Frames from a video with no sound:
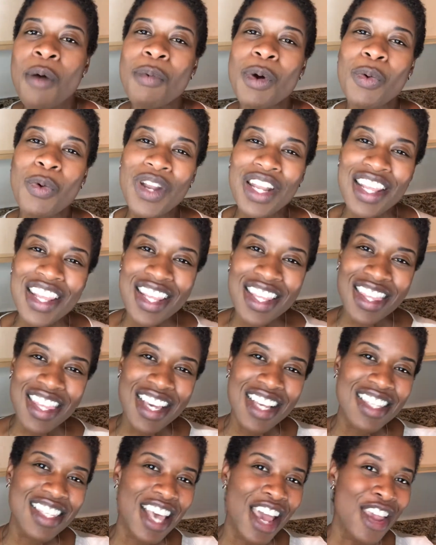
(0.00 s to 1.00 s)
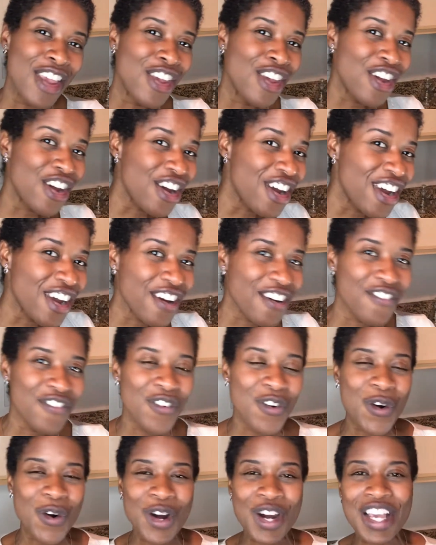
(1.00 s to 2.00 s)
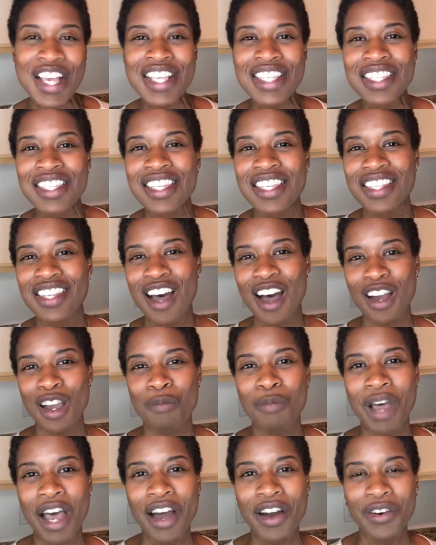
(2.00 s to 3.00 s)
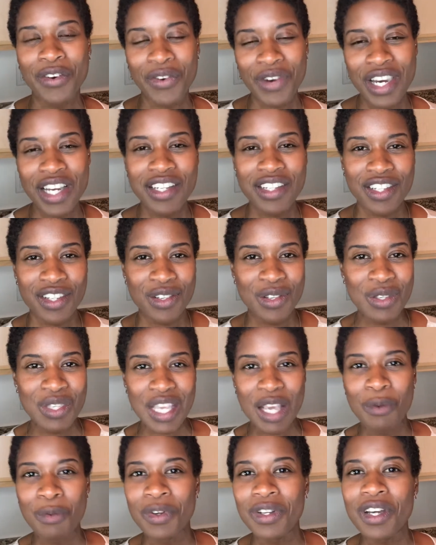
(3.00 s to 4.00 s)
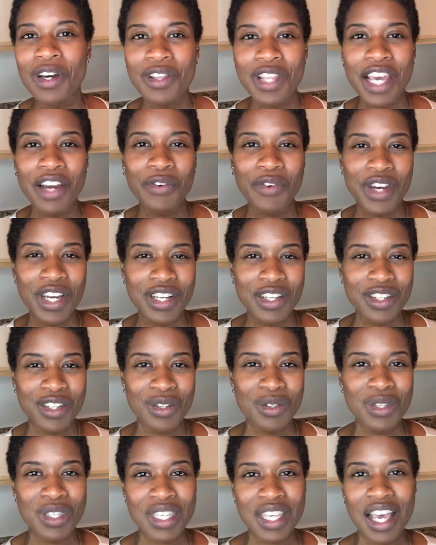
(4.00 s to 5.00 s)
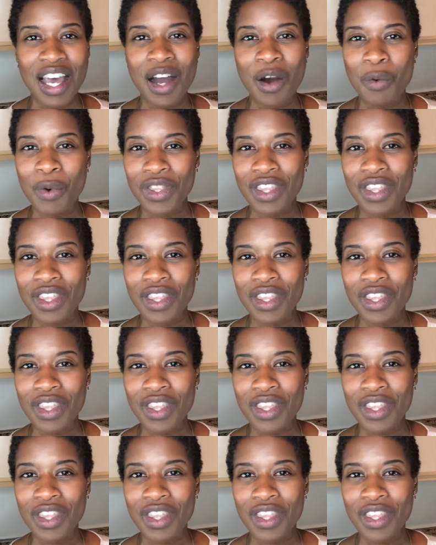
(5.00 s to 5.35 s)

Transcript: but one of the things that you're here for is to talk about green juice and we know that green juice um,